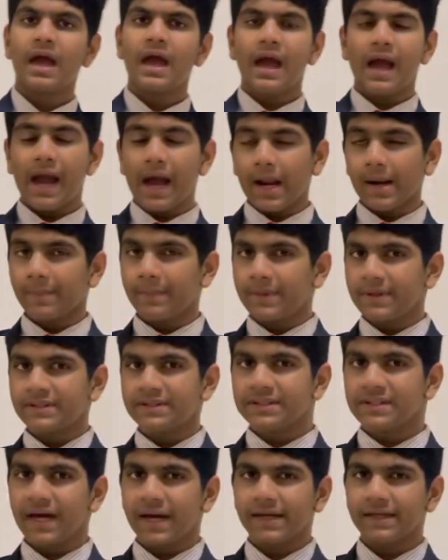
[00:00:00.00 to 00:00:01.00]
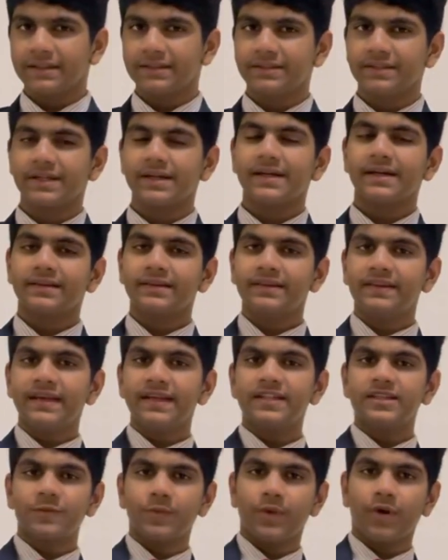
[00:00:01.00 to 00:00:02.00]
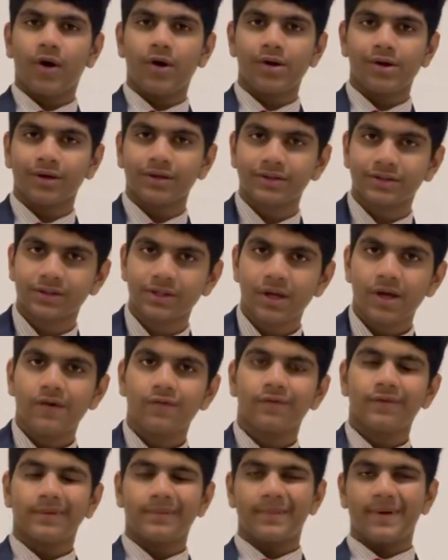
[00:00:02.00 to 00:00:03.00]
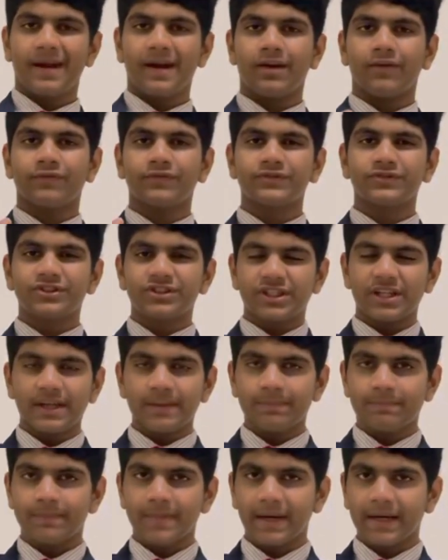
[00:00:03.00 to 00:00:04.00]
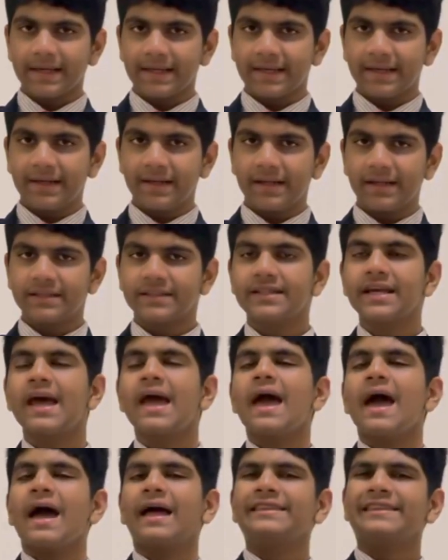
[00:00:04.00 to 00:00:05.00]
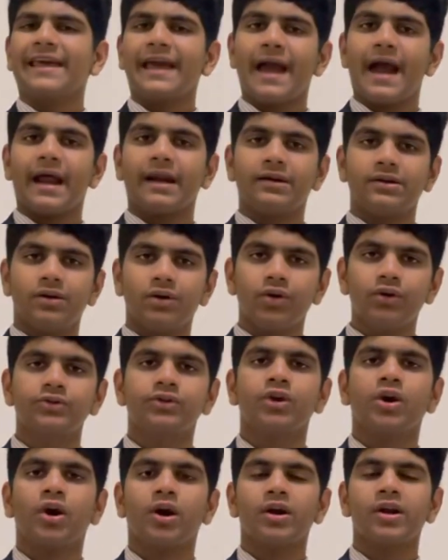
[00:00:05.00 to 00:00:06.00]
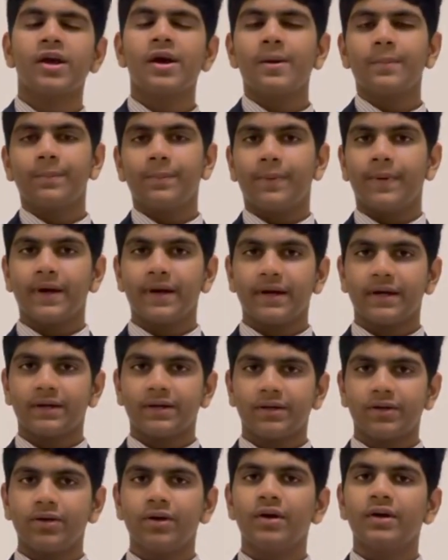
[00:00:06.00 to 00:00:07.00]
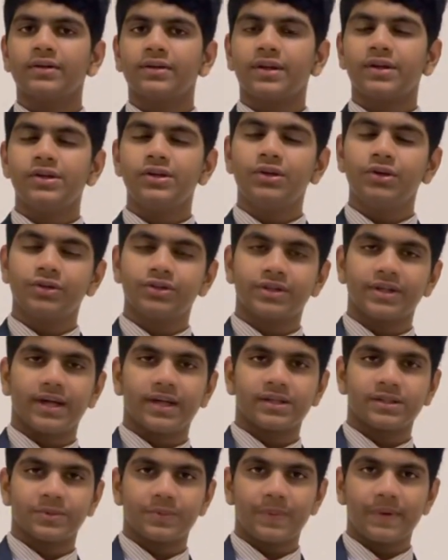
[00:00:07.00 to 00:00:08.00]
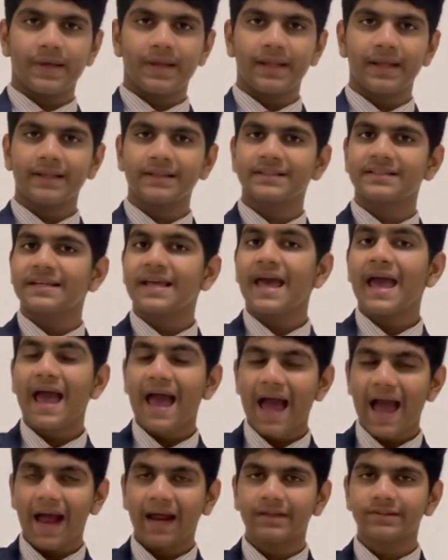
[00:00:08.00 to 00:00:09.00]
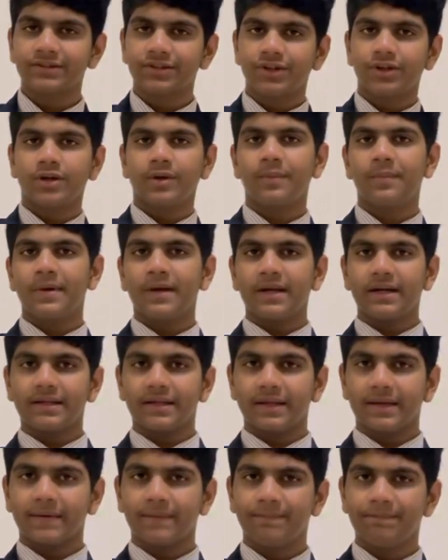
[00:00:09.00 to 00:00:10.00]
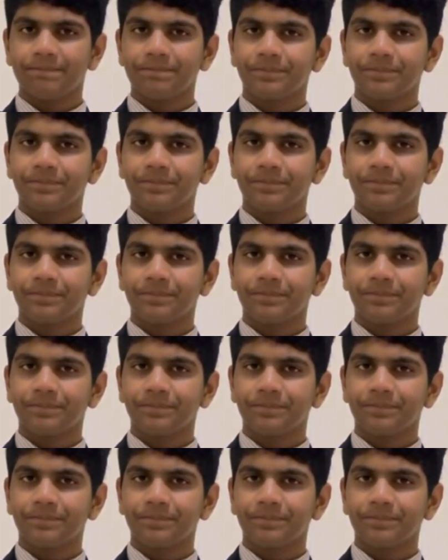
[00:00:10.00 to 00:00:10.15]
And besides, these products were made of cheap materials and they had no thought put into the user experience and durability.